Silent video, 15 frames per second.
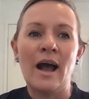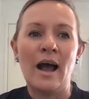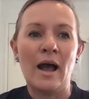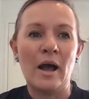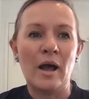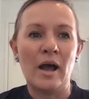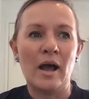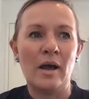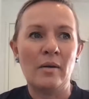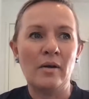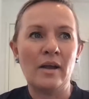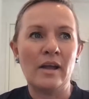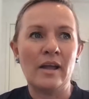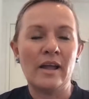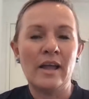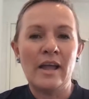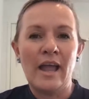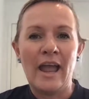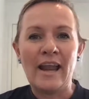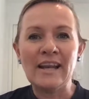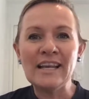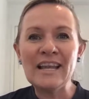
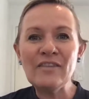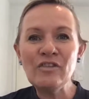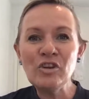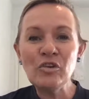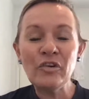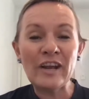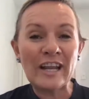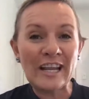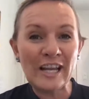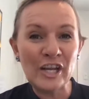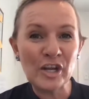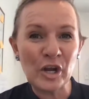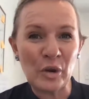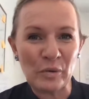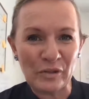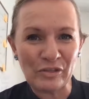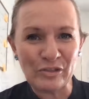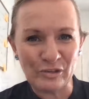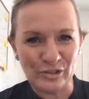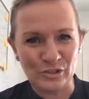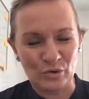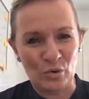And leaving your ego
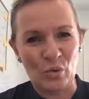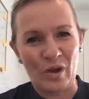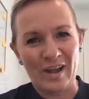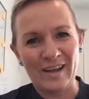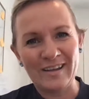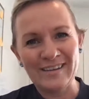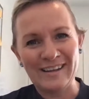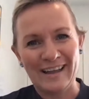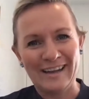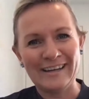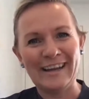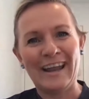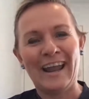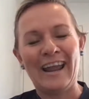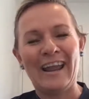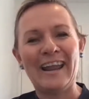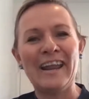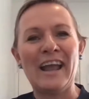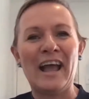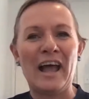at the door, okay?